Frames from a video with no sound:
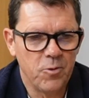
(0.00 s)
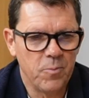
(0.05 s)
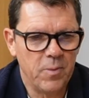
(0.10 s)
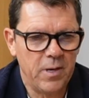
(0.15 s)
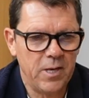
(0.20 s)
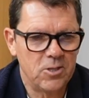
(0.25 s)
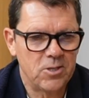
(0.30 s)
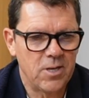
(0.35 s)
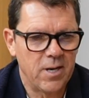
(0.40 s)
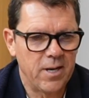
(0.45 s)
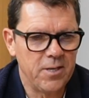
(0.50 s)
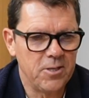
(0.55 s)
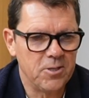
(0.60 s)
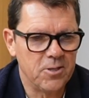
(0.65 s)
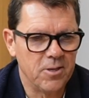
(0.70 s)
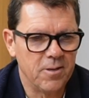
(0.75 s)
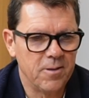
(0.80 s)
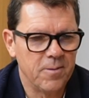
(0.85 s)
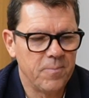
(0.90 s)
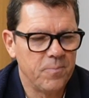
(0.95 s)
few minutes
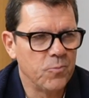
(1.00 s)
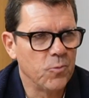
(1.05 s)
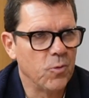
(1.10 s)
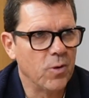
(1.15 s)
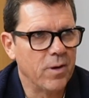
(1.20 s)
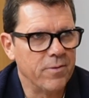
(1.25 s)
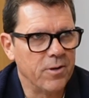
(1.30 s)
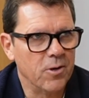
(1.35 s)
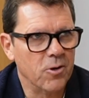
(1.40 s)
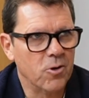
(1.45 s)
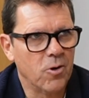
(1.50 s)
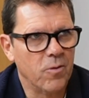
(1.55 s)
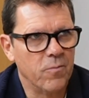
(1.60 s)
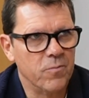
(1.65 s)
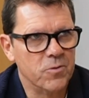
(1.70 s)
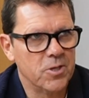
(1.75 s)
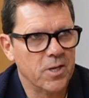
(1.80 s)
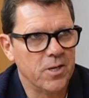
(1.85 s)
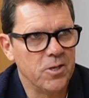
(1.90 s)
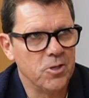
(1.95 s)
later, you're having a
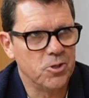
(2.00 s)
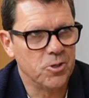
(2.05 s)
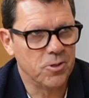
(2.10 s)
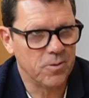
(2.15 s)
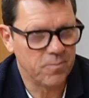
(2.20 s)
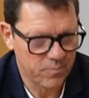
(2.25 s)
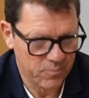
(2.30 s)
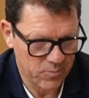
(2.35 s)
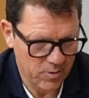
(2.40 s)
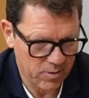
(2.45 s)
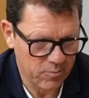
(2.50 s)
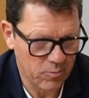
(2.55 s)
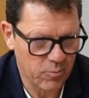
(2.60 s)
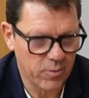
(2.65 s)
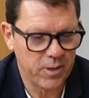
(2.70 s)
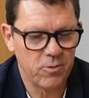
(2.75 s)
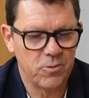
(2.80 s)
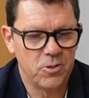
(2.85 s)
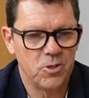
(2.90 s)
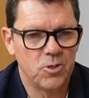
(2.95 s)
conversation like the
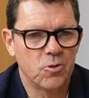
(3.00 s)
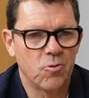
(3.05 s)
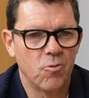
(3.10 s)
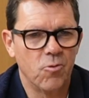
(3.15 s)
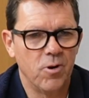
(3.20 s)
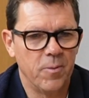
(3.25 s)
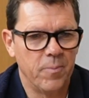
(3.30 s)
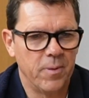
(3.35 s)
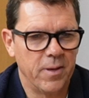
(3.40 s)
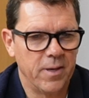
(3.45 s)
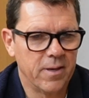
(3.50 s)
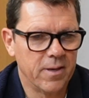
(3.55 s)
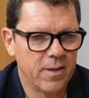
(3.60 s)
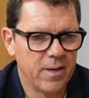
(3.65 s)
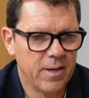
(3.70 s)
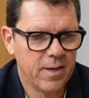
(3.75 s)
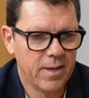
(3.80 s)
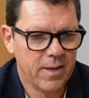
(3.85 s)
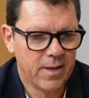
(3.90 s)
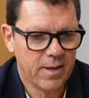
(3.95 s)
way you're
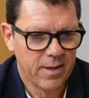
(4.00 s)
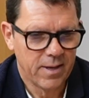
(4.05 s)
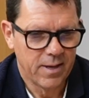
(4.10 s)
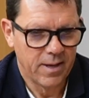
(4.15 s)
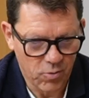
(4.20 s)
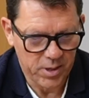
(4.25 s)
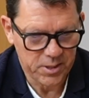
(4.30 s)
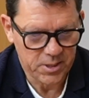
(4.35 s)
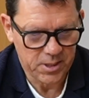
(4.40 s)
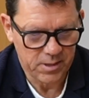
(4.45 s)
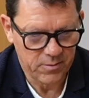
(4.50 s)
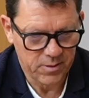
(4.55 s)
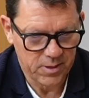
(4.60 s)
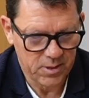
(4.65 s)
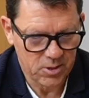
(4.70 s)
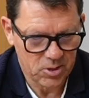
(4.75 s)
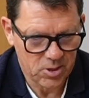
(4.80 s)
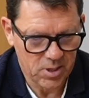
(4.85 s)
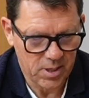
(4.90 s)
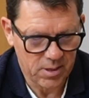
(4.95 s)
describing, writing
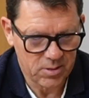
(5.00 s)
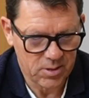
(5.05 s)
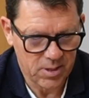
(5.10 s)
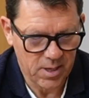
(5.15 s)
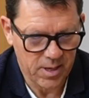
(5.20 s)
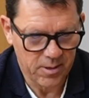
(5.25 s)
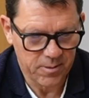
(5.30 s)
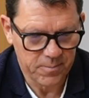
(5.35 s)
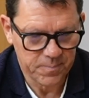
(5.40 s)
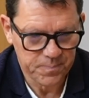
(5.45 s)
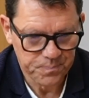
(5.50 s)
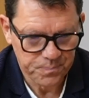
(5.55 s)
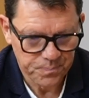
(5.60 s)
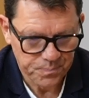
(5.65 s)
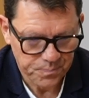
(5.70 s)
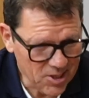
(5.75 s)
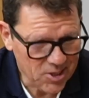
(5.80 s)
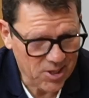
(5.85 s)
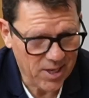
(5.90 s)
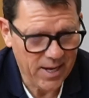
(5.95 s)
these things down.
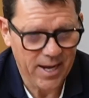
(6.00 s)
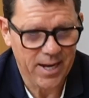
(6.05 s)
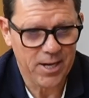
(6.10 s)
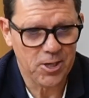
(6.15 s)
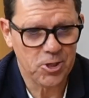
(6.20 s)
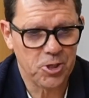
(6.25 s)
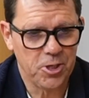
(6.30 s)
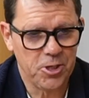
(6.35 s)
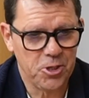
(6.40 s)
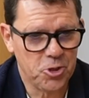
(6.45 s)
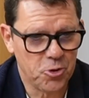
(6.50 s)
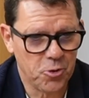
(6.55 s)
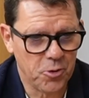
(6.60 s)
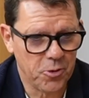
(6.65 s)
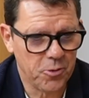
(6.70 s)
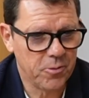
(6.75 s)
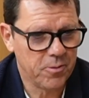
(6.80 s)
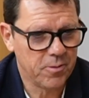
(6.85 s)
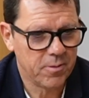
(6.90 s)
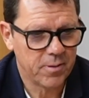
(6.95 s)
Is that actually
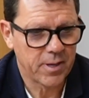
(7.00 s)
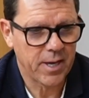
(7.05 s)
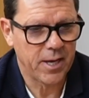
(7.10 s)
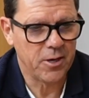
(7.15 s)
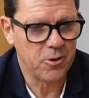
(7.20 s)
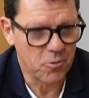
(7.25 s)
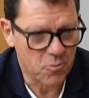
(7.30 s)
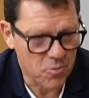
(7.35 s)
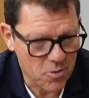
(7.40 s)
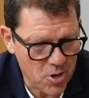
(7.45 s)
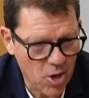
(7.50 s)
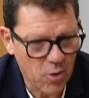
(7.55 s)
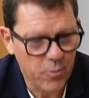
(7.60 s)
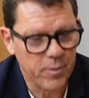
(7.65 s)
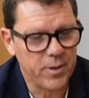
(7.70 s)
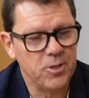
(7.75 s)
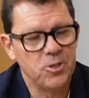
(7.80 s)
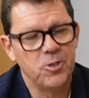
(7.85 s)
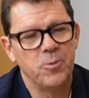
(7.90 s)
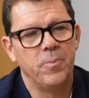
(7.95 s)
true? Can you know
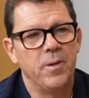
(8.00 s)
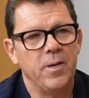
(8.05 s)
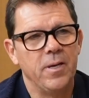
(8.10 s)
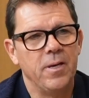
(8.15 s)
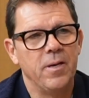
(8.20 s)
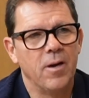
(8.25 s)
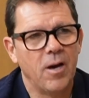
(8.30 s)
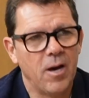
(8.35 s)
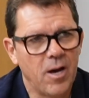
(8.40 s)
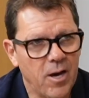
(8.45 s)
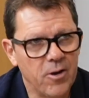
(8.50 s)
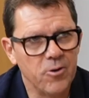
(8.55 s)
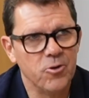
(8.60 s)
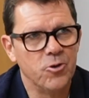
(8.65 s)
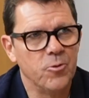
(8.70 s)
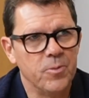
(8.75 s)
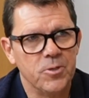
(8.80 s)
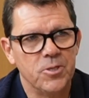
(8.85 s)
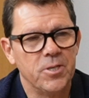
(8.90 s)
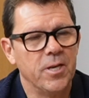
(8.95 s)
it to be
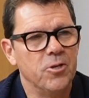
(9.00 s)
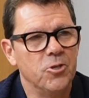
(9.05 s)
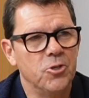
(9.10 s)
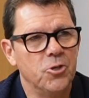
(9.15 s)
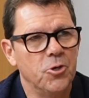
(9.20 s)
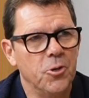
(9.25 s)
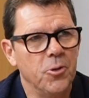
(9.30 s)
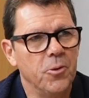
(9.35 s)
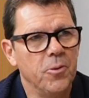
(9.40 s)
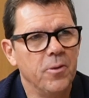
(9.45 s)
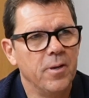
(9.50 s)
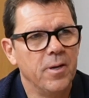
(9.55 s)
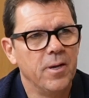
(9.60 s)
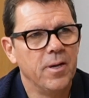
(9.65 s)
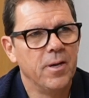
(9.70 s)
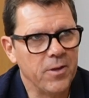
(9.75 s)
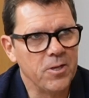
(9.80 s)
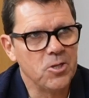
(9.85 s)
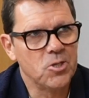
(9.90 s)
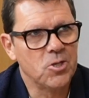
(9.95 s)
100% true?
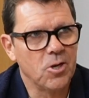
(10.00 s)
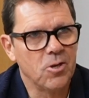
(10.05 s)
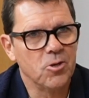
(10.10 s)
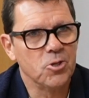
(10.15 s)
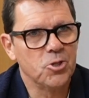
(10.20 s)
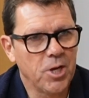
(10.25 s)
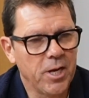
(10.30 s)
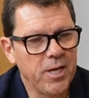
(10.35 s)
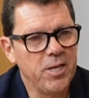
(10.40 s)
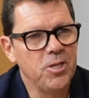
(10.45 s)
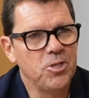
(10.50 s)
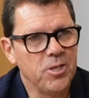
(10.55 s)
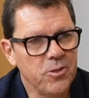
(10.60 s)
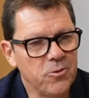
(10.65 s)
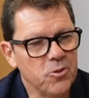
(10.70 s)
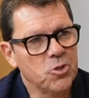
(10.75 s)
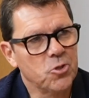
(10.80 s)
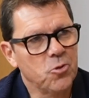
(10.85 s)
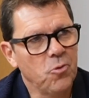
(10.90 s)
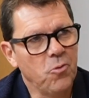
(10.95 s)
And they start changing
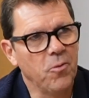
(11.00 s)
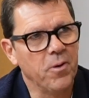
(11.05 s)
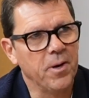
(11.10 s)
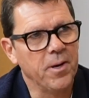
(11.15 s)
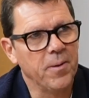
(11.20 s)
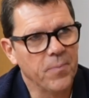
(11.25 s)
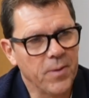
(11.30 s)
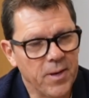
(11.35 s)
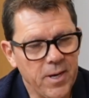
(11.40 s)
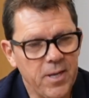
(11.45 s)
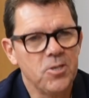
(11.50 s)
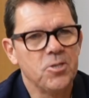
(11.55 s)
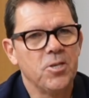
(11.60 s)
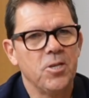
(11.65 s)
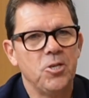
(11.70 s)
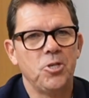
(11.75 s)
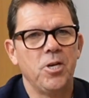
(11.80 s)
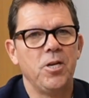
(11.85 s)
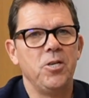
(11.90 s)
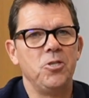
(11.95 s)
the story. And as
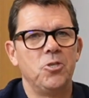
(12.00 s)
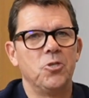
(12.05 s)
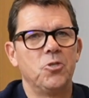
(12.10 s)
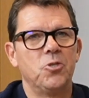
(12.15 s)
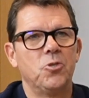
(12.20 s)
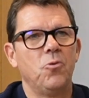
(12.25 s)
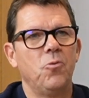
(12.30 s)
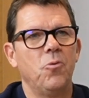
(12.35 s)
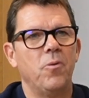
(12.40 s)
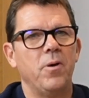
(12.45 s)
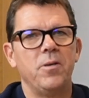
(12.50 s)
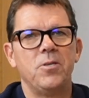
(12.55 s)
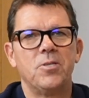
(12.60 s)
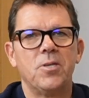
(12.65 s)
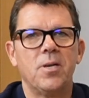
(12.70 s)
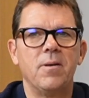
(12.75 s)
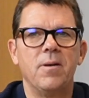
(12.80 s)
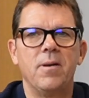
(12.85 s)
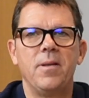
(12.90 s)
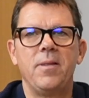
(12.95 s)
they change the story,
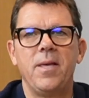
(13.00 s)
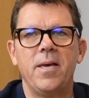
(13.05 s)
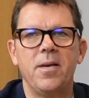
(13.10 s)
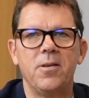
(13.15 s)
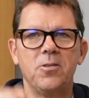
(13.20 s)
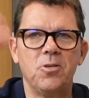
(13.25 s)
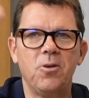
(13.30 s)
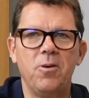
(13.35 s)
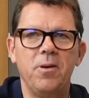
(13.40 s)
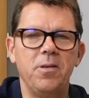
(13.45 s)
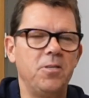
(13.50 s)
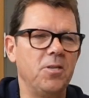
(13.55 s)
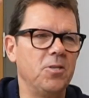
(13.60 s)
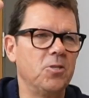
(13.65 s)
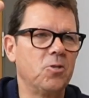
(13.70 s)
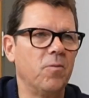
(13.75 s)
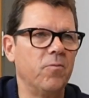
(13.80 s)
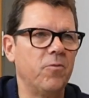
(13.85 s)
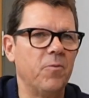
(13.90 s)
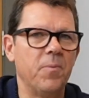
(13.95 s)
suddenly the anxiety
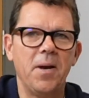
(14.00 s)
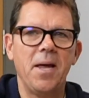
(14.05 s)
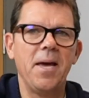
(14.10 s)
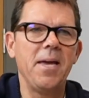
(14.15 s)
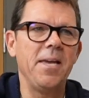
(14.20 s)
has gone from an